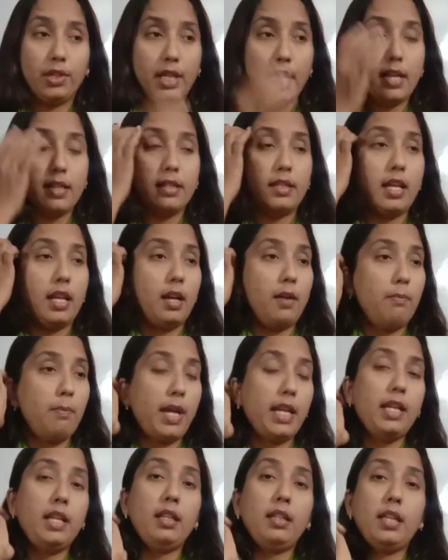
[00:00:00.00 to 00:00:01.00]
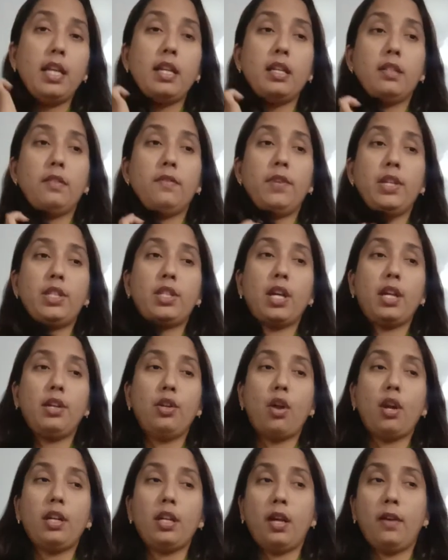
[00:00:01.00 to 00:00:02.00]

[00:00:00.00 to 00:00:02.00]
Yes, there are many things which are not